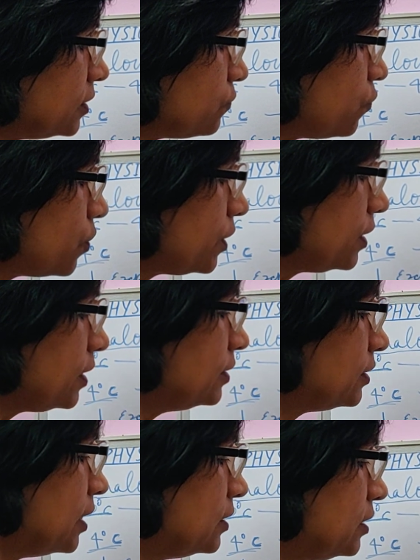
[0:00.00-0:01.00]
this 4
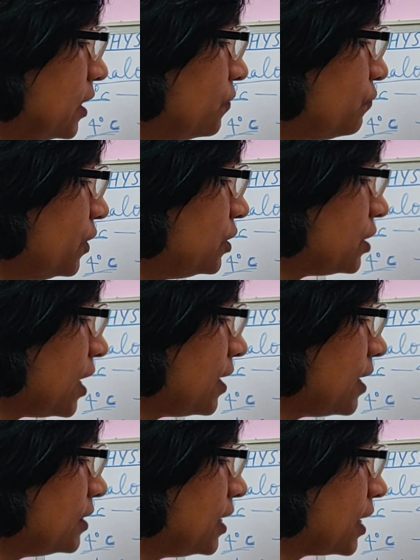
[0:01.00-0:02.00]
degrees Celsius, fish
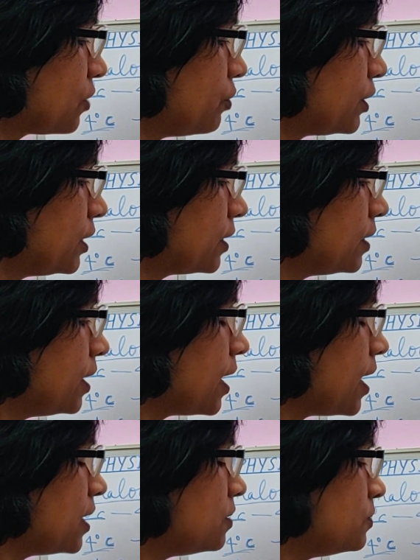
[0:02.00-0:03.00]
and other aquatic
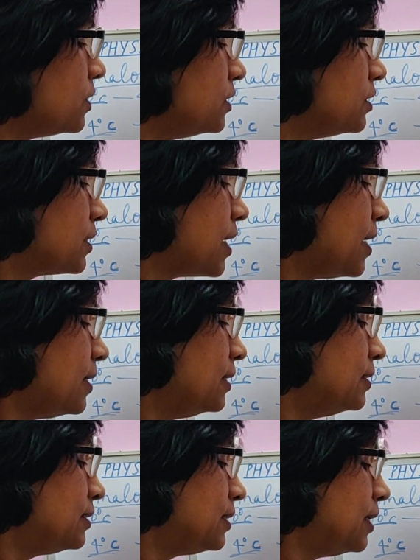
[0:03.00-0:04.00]
animals
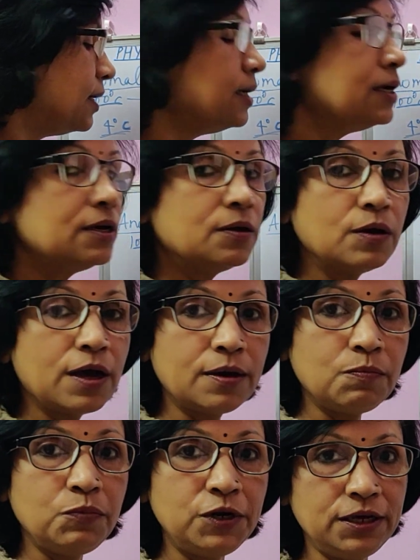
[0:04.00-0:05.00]
can stay
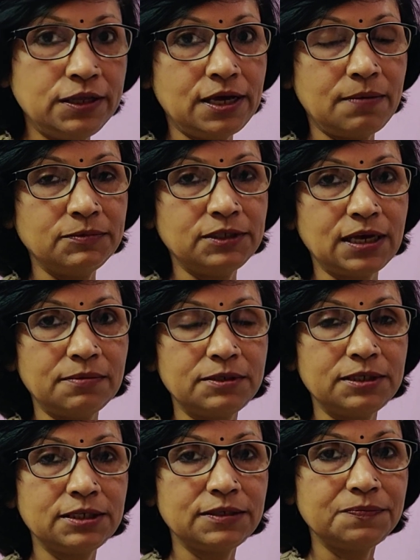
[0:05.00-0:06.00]
and breathe
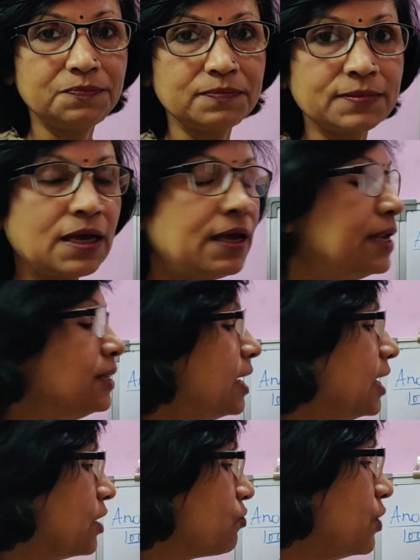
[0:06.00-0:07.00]
themselves in
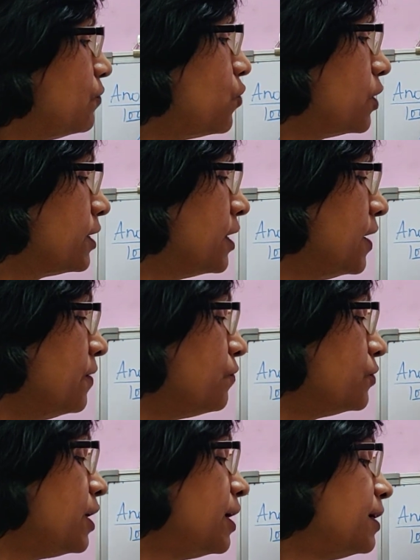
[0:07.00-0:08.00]
the liquid water. If
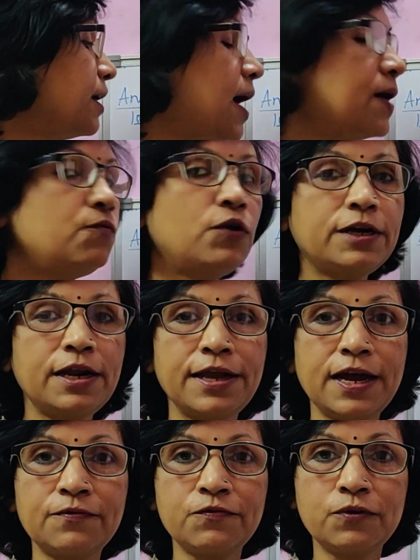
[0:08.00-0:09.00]
the entire water
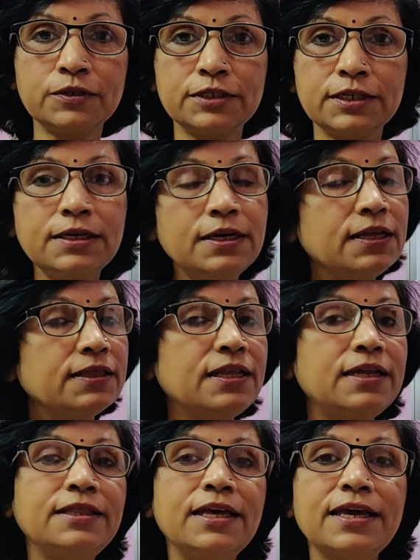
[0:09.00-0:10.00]
gets frozen,
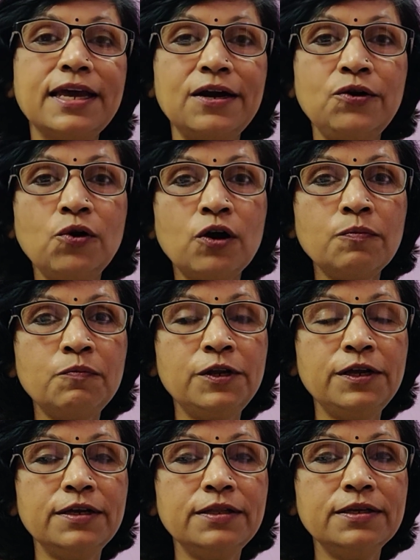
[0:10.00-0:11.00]
then they cannot
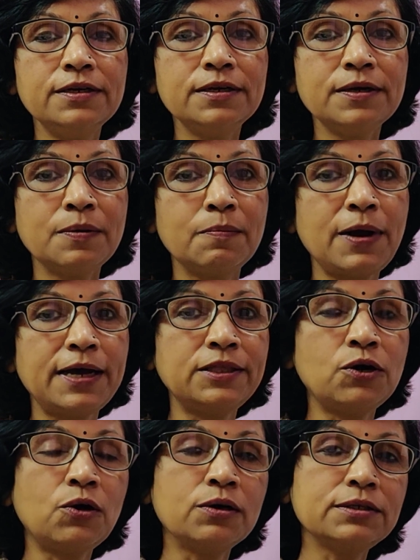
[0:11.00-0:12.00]
breathe by
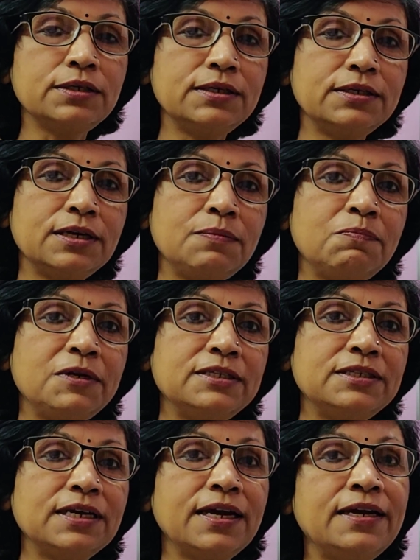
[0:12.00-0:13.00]
the oxygen
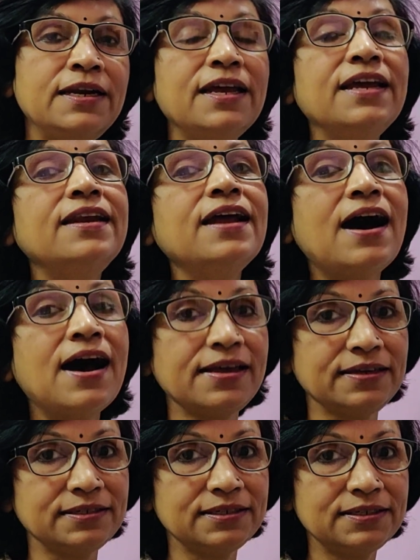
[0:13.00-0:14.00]
present in
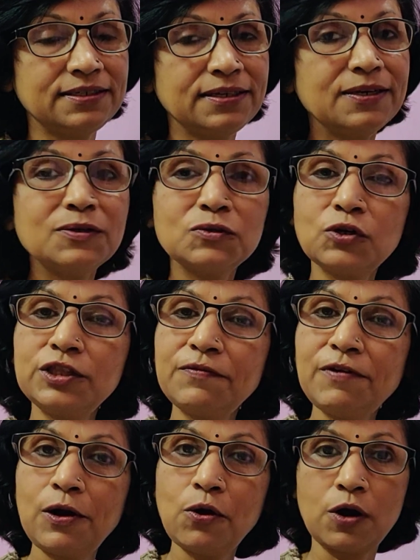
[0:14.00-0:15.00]
ice. So they
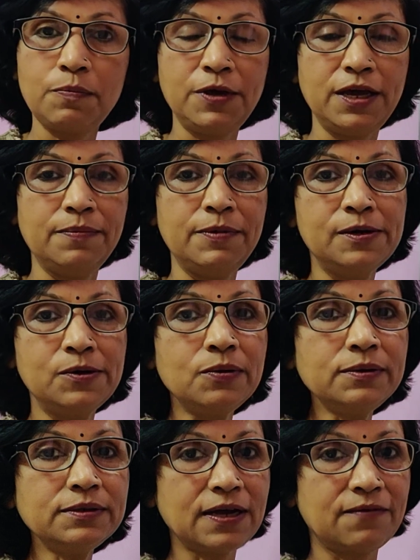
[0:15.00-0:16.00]
will not be able
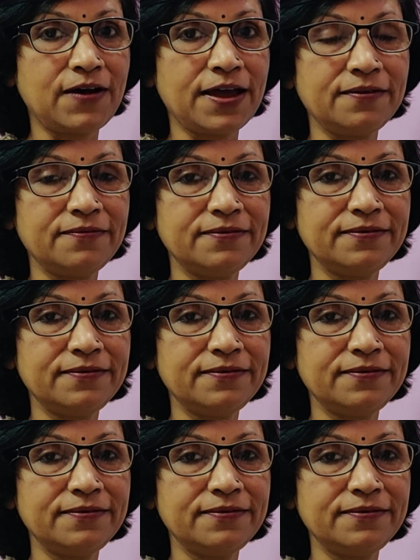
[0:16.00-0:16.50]
to survive.